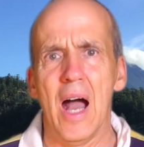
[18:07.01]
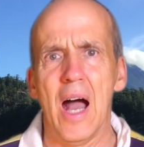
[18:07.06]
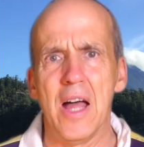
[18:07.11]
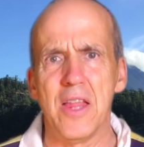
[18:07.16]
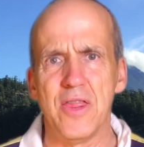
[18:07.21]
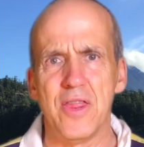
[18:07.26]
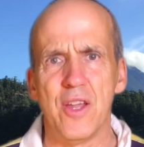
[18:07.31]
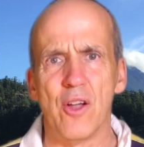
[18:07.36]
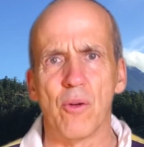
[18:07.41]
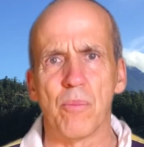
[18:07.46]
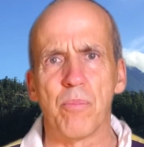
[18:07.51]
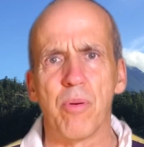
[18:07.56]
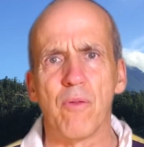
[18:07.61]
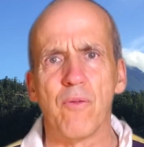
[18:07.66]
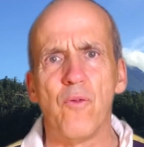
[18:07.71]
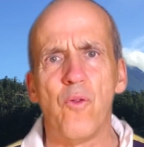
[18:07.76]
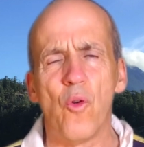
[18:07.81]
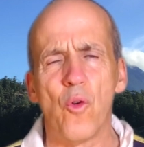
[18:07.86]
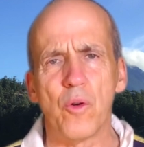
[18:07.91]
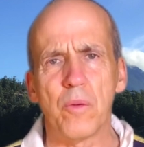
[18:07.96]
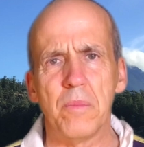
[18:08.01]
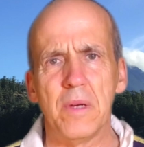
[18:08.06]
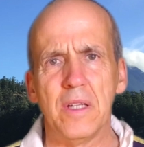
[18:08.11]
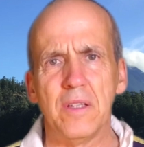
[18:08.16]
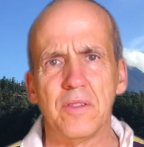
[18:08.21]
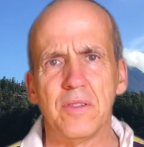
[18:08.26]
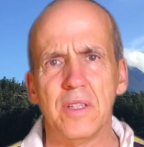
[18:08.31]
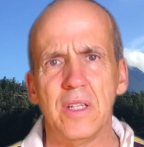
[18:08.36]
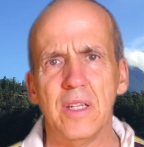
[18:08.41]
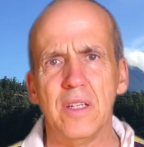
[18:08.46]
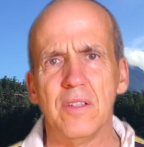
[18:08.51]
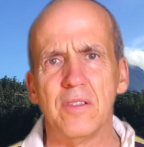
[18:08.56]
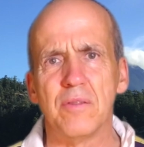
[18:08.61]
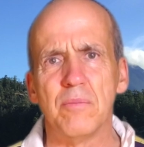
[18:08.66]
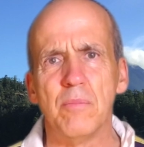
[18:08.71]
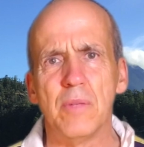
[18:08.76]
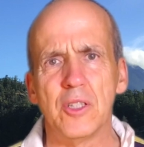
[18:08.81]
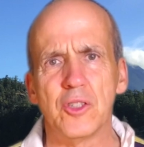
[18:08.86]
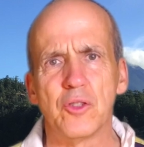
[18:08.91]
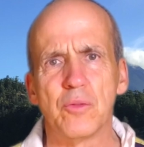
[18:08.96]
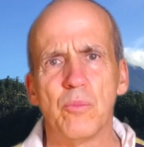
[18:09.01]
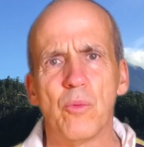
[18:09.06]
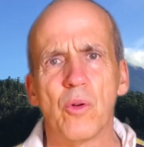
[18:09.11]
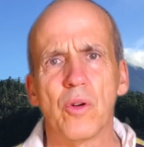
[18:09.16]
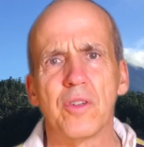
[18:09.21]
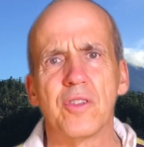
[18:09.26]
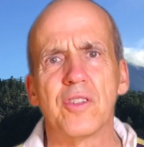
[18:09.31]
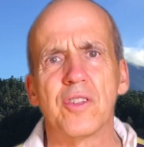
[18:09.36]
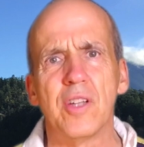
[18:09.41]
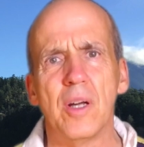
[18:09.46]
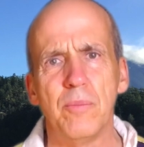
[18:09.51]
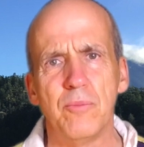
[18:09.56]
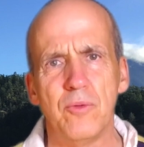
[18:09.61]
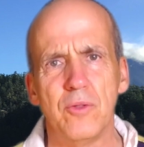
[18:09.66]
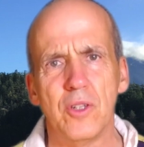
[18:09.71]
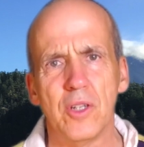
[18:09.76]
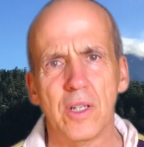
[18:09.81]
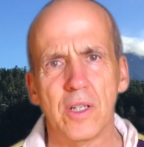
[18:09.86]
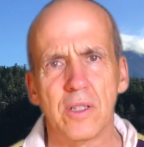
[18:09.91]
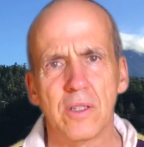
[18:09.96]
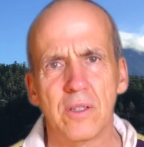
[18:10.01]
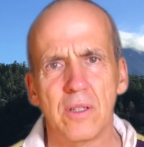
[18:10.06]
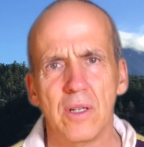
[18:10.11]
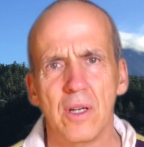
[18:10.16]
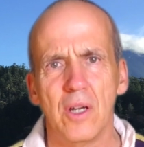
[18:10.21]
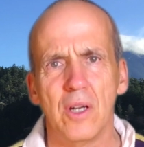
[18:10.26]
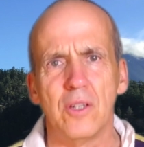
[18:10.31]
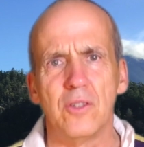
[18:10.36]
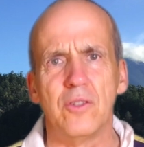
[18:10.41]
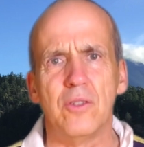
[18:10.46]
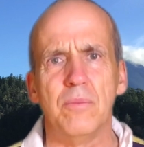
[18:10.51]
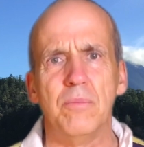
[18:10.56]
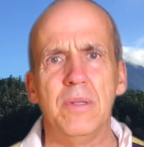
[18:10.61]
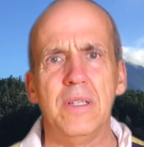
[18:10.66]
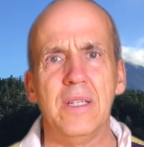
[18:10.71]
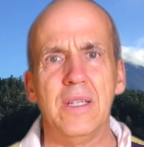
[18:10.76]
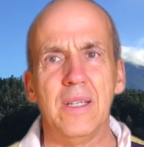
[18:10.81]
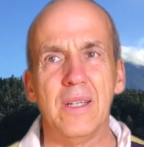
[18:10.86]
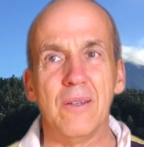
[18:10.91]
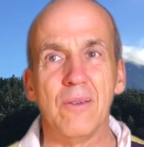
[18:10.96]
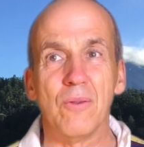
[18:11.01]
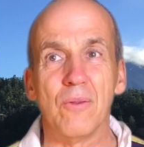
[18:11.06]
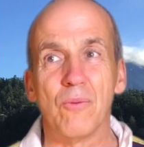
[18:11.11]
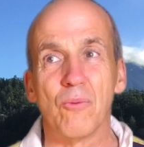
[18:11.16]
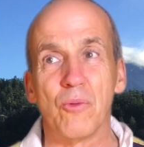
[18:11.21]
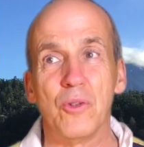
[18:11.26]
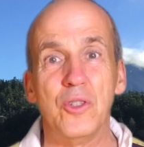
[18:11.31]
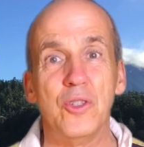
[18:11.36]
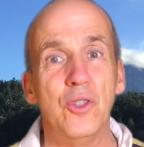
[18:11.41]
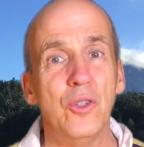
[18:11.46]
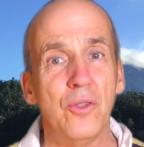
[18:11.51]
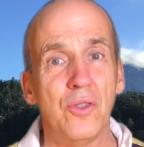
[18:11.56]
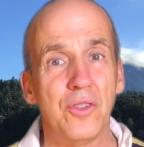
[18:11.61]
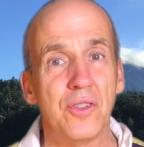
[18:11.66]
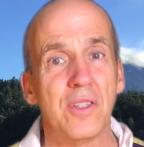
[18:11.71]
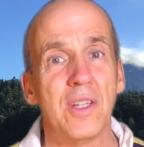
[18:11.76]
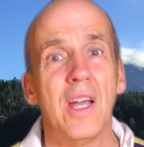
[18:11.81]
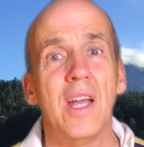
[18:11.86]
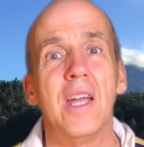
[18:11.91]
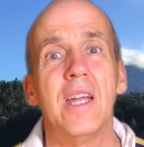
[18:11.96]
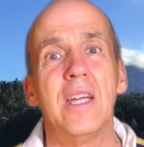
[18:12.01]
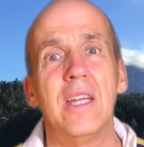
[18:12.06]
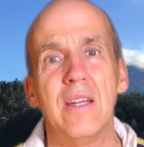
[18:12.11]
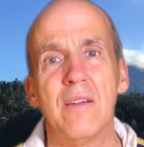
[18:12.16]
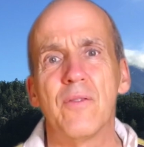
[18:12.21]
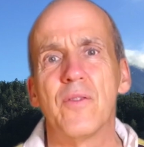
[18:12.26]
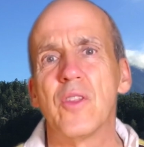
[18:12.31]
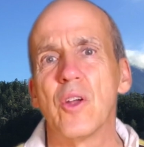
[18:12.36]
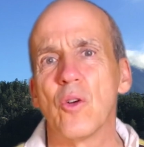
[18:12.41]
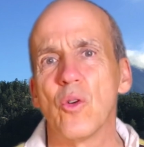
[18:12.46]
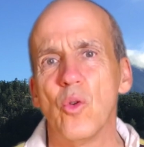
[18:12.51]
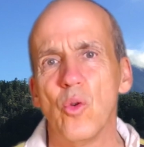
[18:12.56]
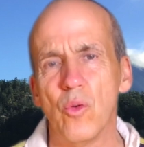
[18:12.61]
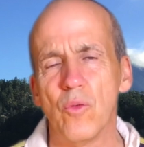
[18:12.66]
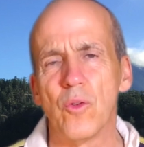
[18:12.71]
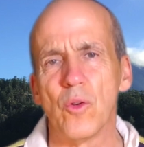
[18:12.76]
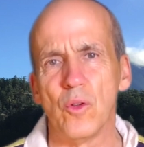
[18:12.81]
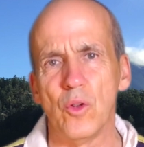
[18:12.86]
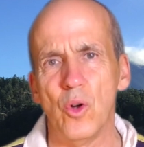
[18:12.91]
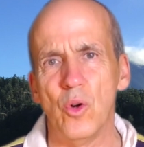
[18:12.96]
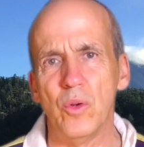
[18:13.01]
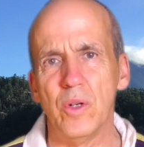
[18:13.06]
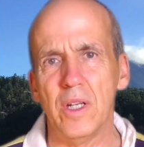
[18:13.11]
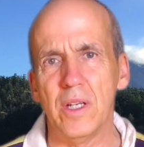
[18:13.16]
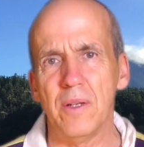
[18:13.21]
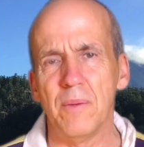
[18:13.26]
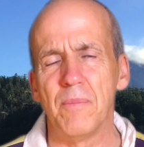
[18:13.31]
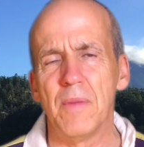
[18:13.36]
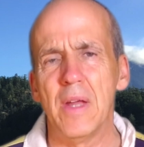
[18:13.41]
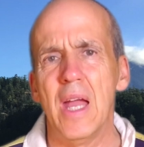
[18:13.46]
Their performance is much more subject to being reduced if they're overloaded.